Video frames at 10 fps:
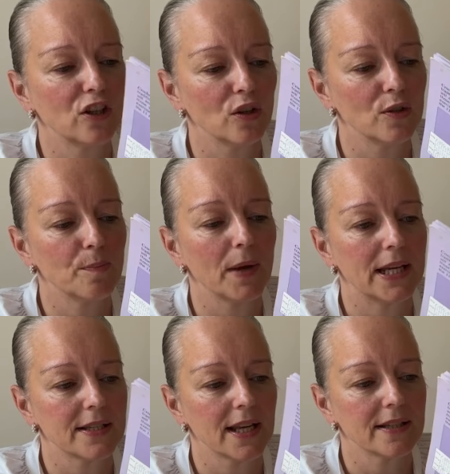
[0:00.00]
good
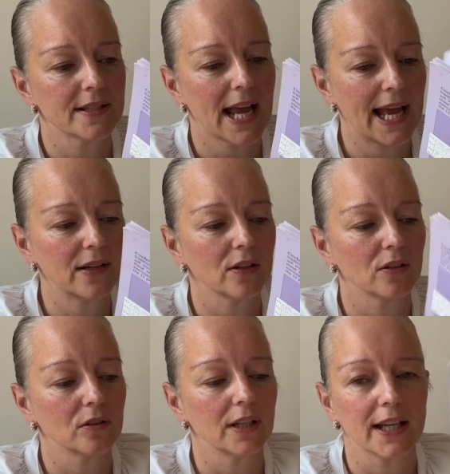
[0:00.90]
basic
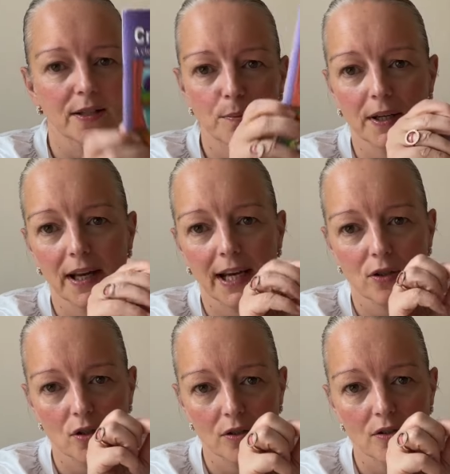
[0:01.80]
technical
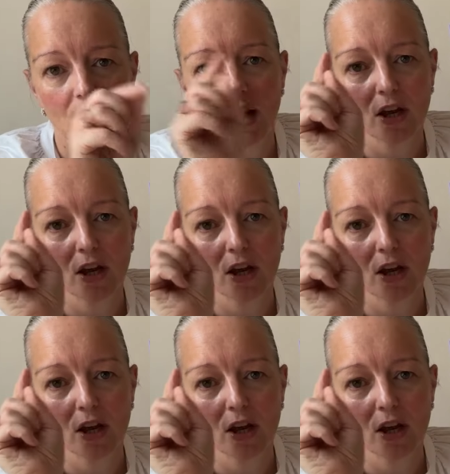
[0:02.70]
explanations.